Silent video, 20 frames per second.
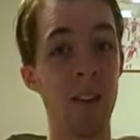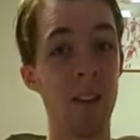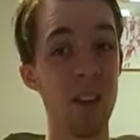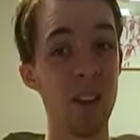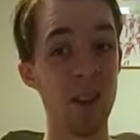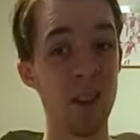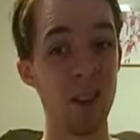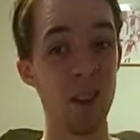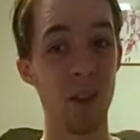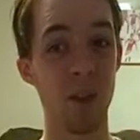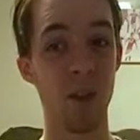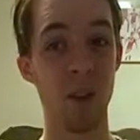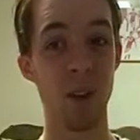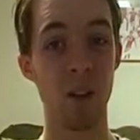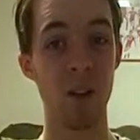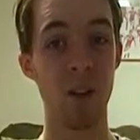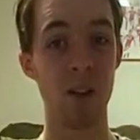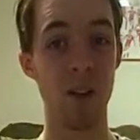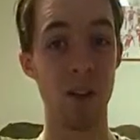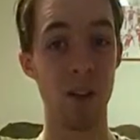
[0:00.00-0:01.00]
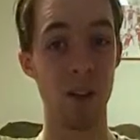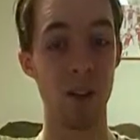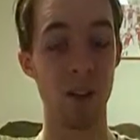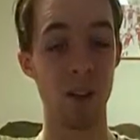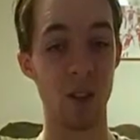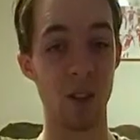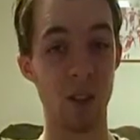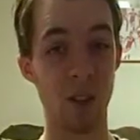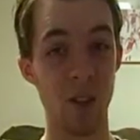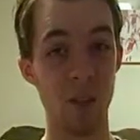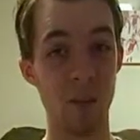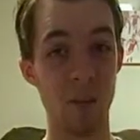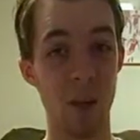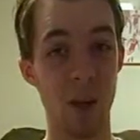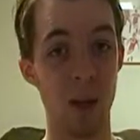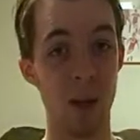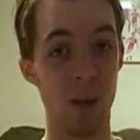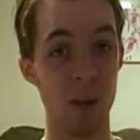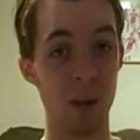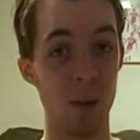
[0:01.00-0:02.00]
This theory video is actually
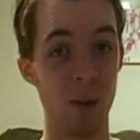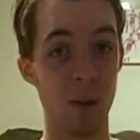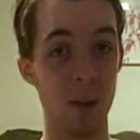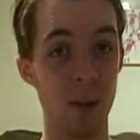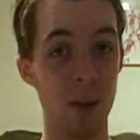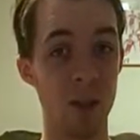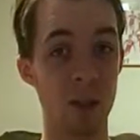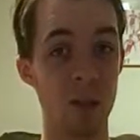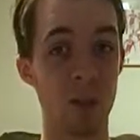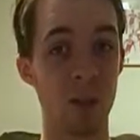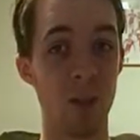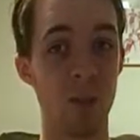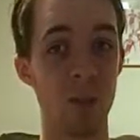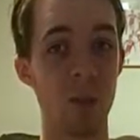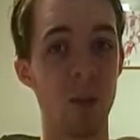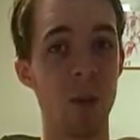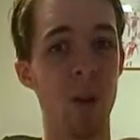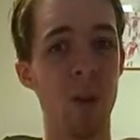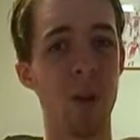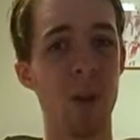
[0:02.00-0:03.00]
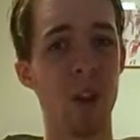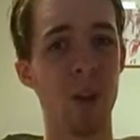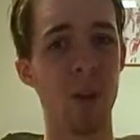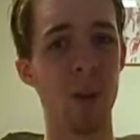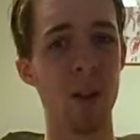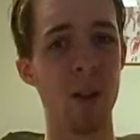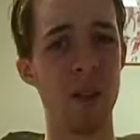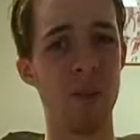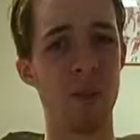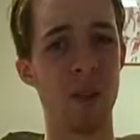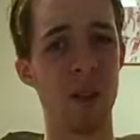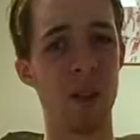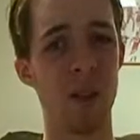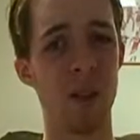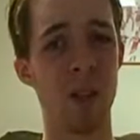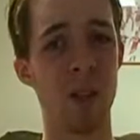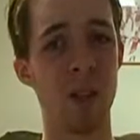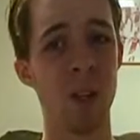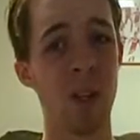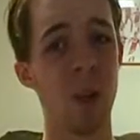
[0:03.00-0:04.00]
my theories, well, not theories,
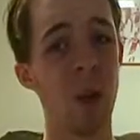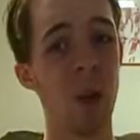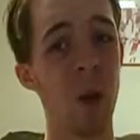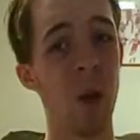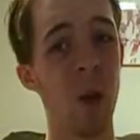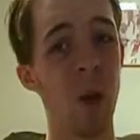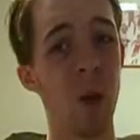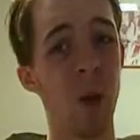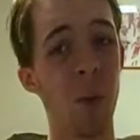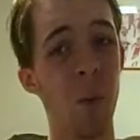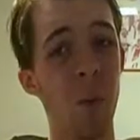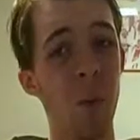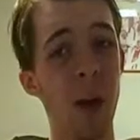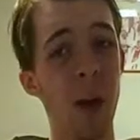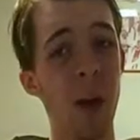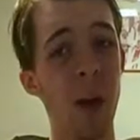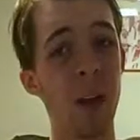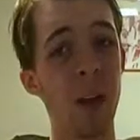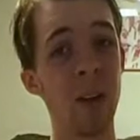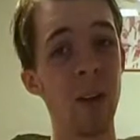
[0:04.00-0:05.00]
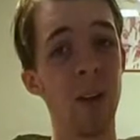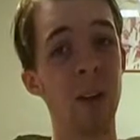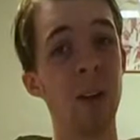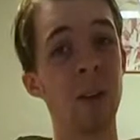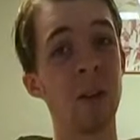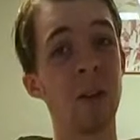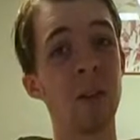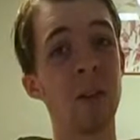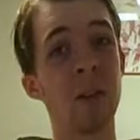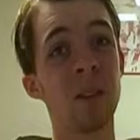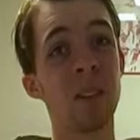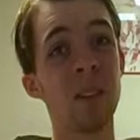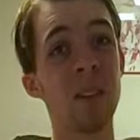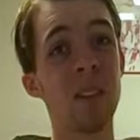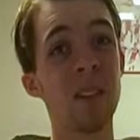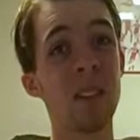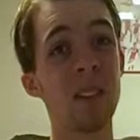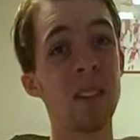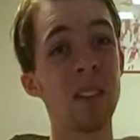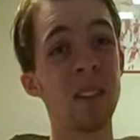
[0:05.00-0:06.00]
but my,
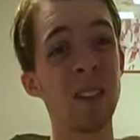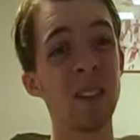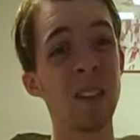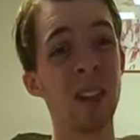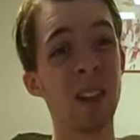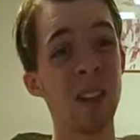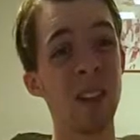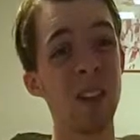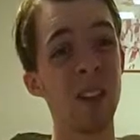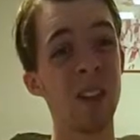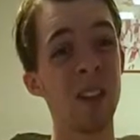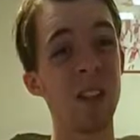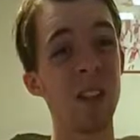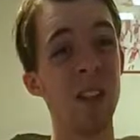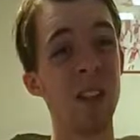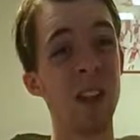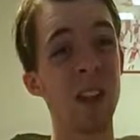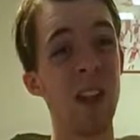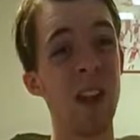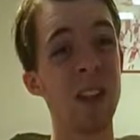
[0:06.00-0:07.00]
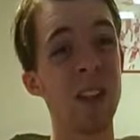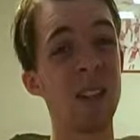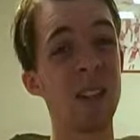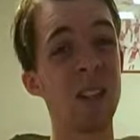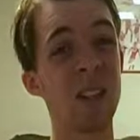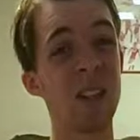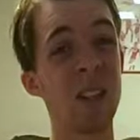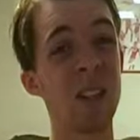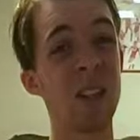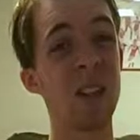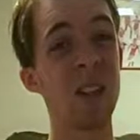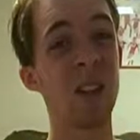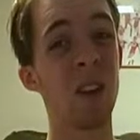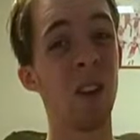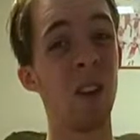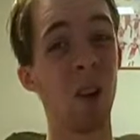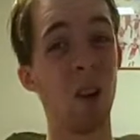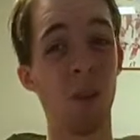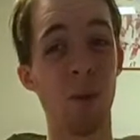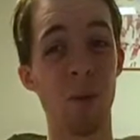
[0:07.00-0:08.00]
I guess you could say, guesses
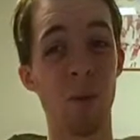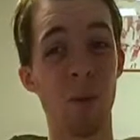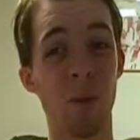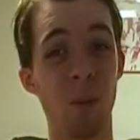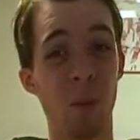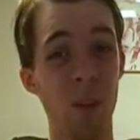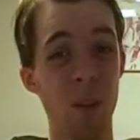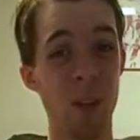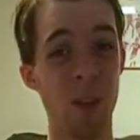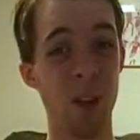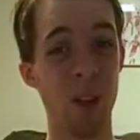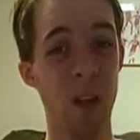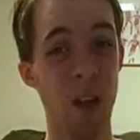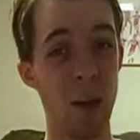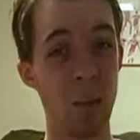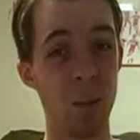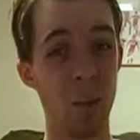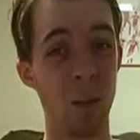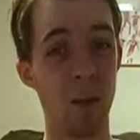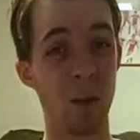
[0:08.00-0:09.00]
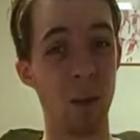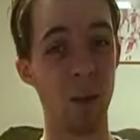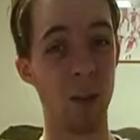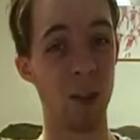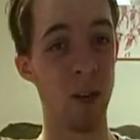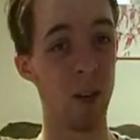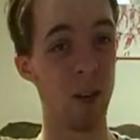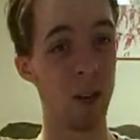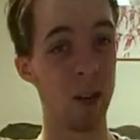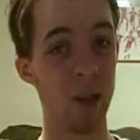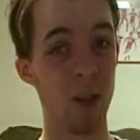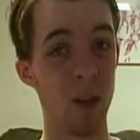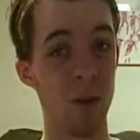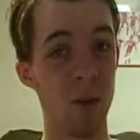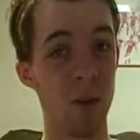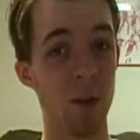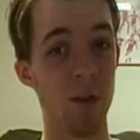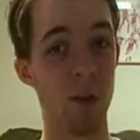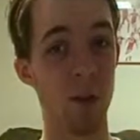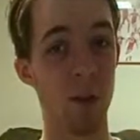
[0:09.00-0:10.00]
on what's going to happen in the next
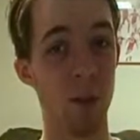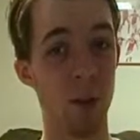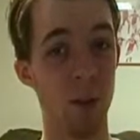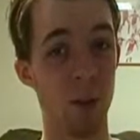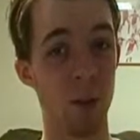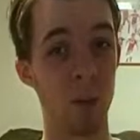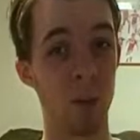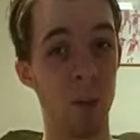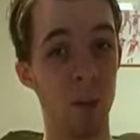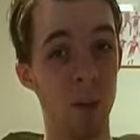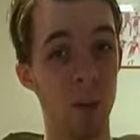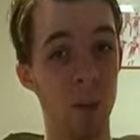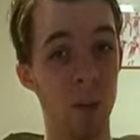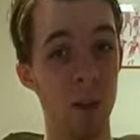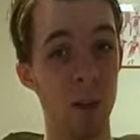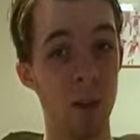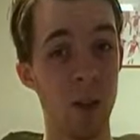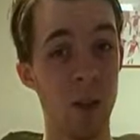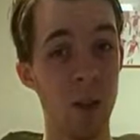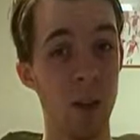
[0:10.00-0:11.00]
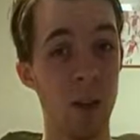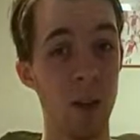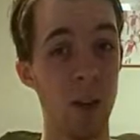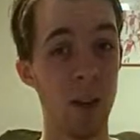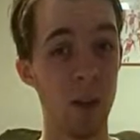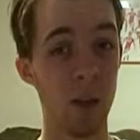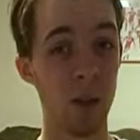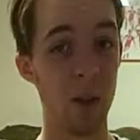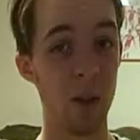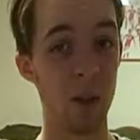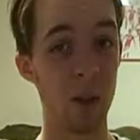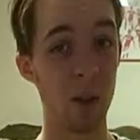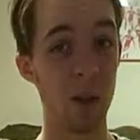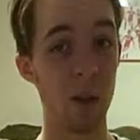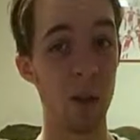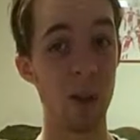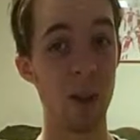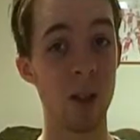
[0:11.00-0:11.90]
series with Peter Capaldi and everything.